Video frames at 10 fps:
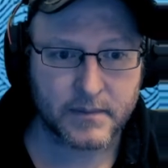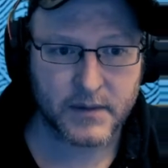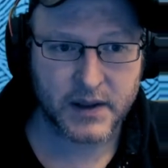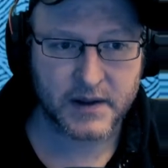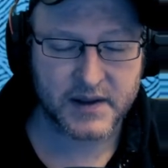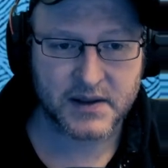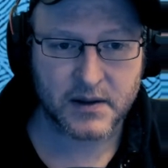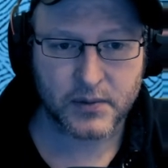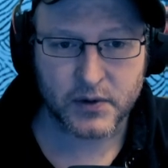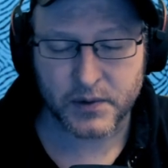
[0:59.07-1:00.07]
look at this,
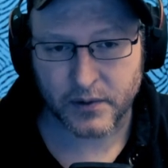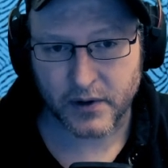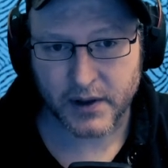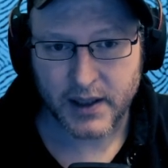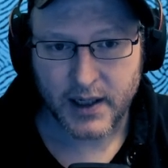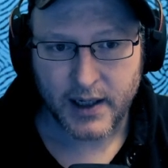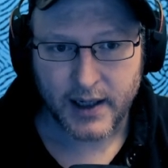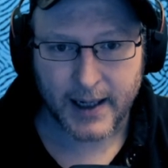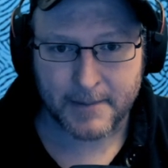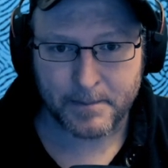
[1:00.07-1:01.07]
the board we're on.
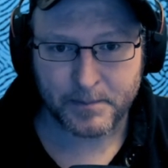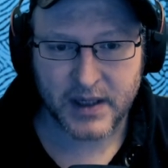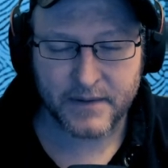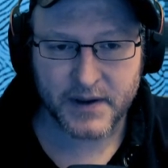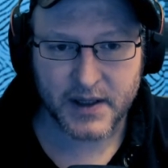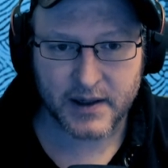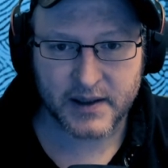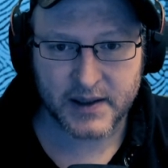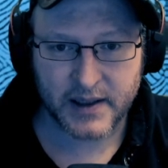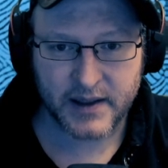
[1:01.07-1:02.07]
Um, given that
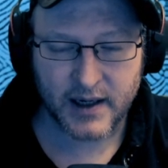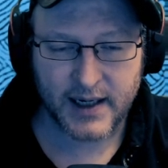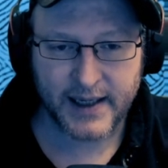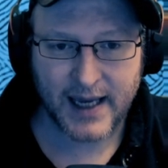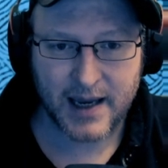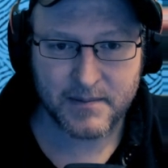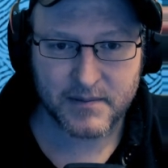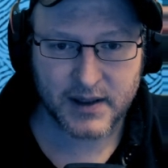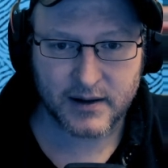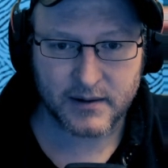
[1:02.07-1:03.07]
in the early
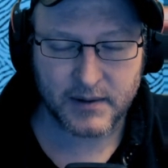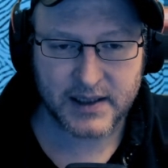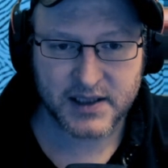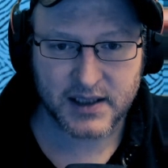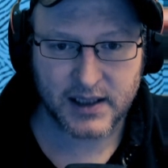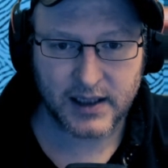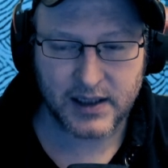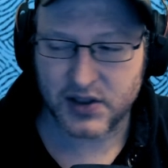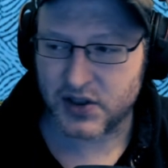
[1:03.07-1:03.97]
game, each each